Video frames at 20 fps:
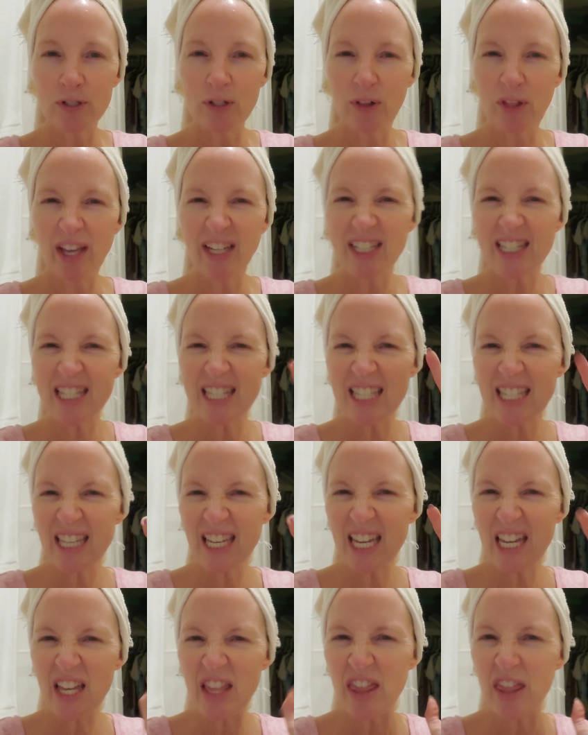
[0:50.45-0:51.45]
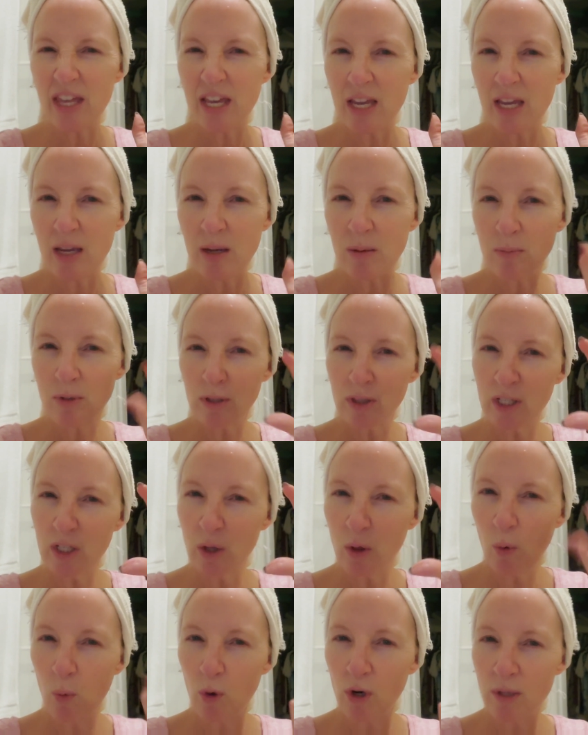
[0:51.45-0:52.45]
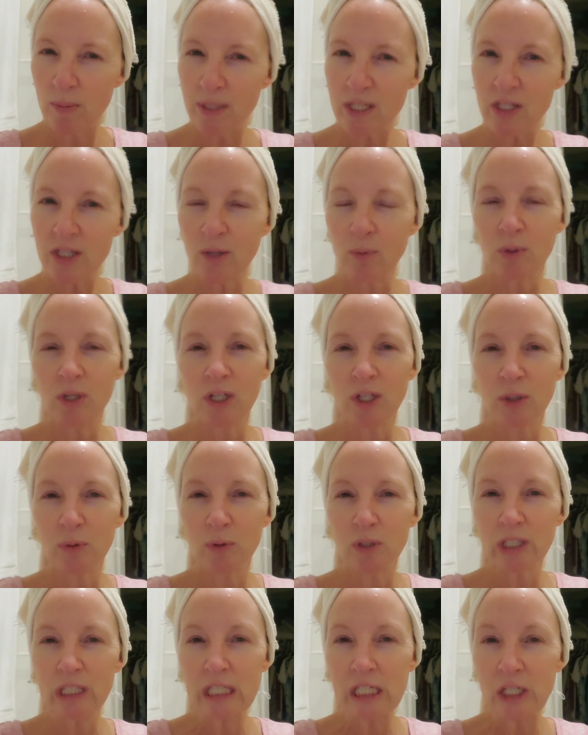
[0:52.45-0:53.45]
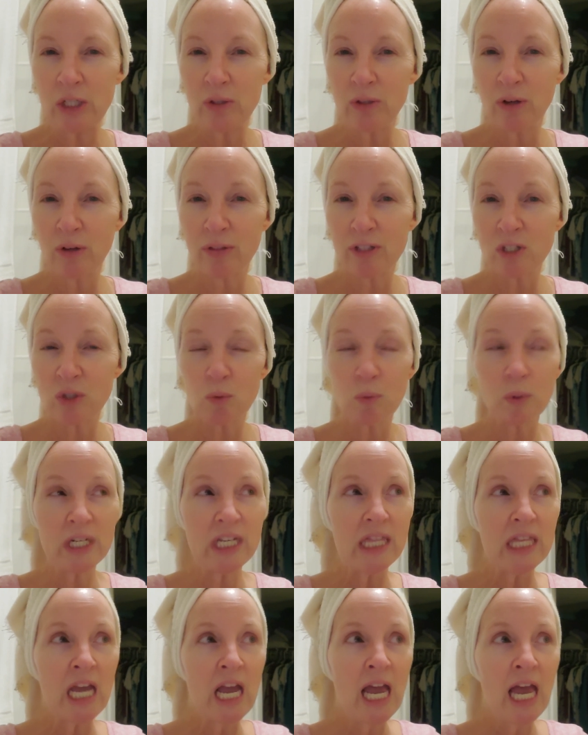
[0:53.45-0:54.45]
They're like ski themed little ornaments that would look really cute on this wreath.